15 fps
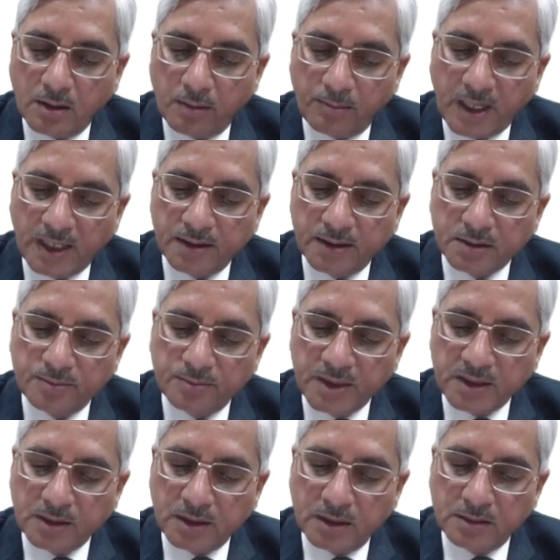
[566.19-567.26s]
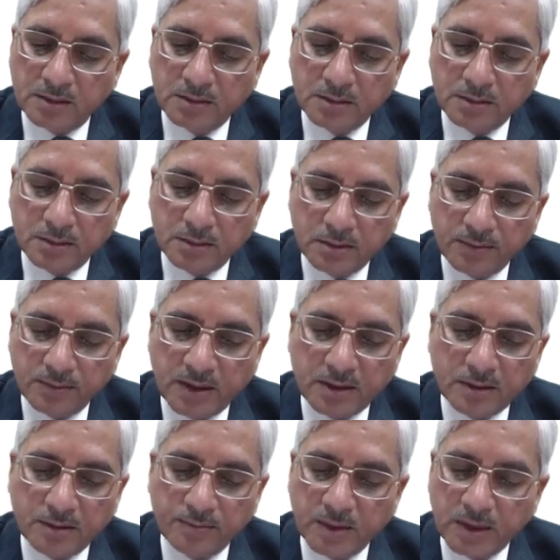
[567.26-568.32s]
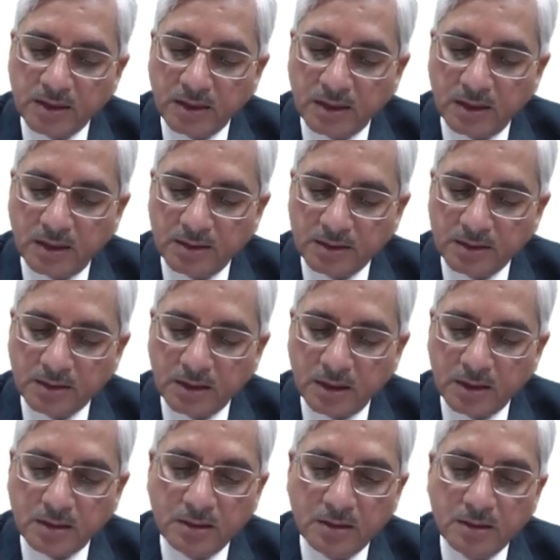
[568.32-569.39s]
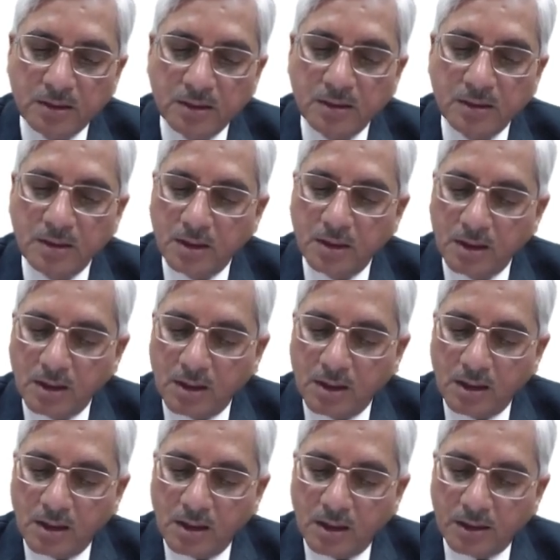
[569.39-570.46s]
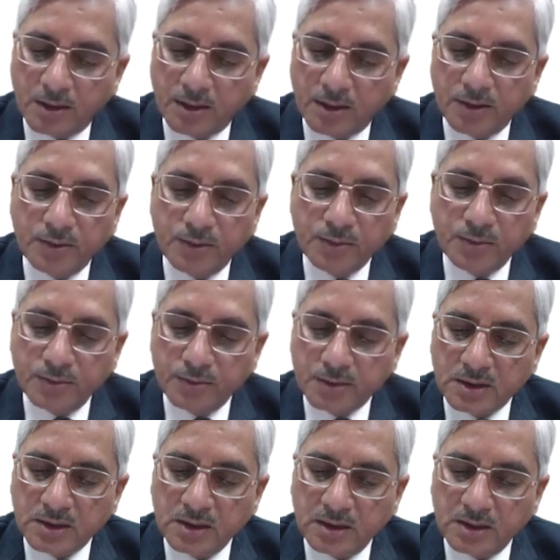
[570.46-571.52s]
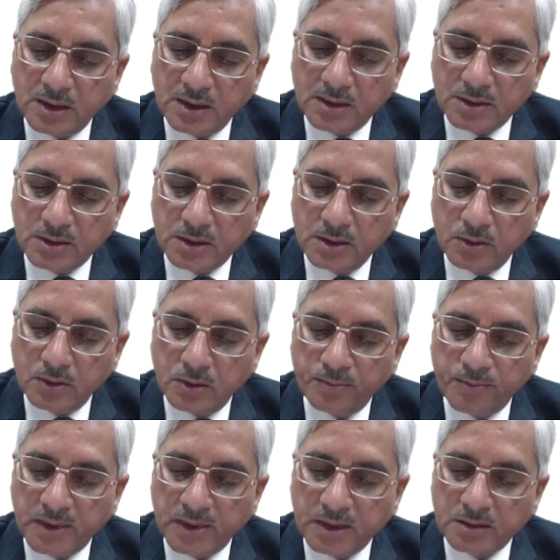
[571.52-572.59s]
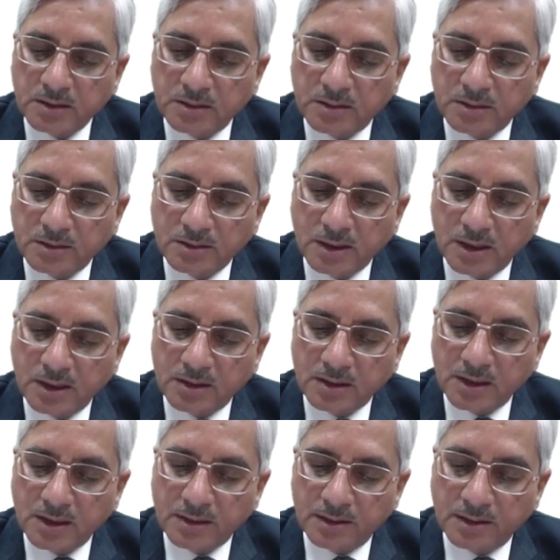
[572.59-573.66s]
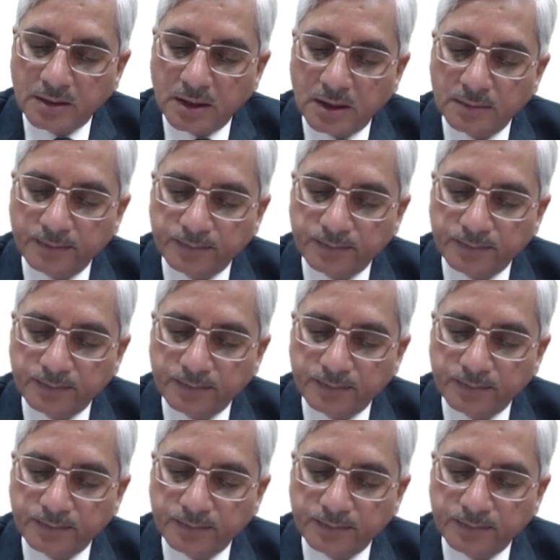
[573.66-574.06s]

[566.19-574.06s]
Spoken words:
minus beta divided by L star into eta 0 plus delta eta